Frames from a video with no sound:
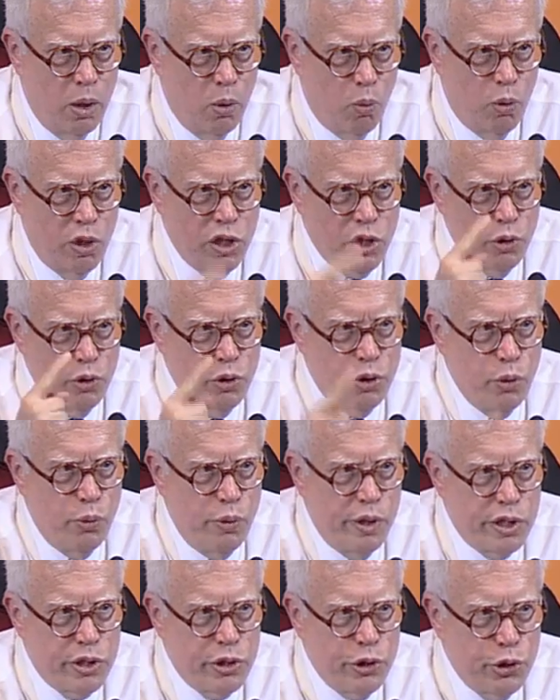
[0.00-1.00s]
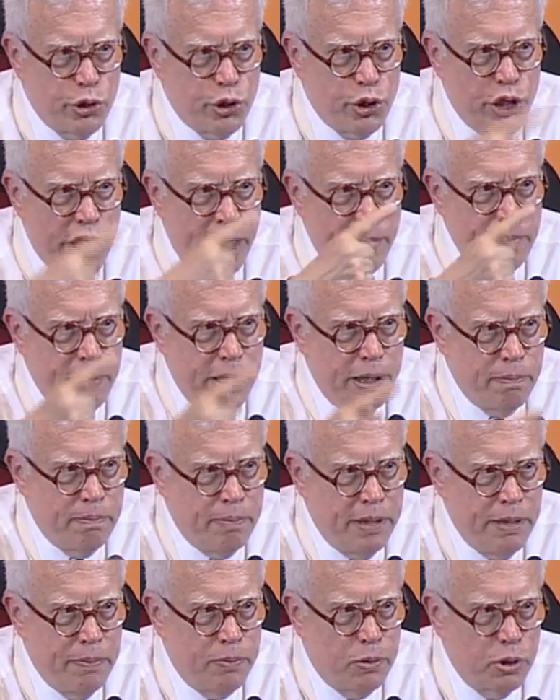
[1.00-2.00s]
what you're doing is you're shaping
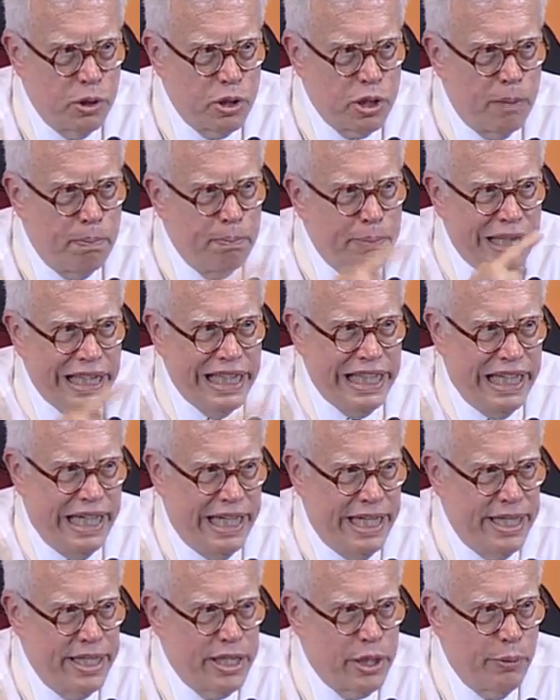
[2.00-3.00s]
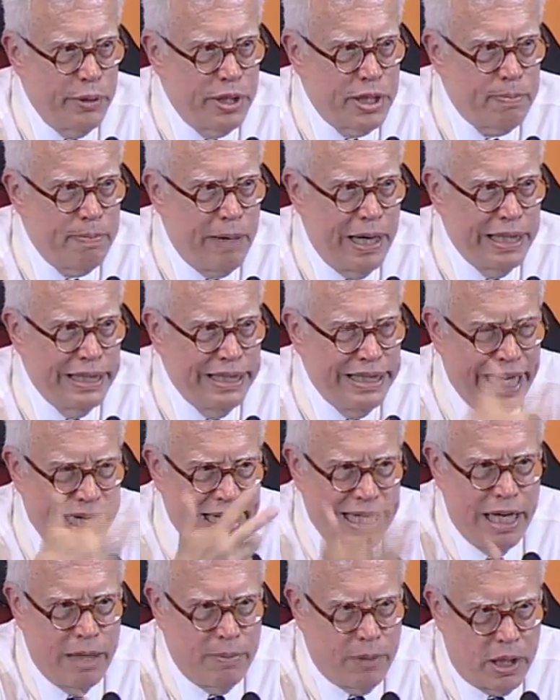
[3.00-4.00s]
people's abilities to respond
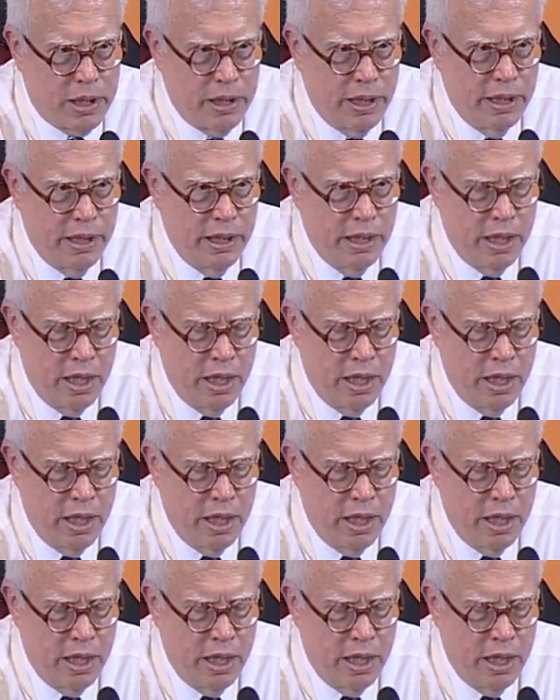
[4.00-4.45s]
dynamically.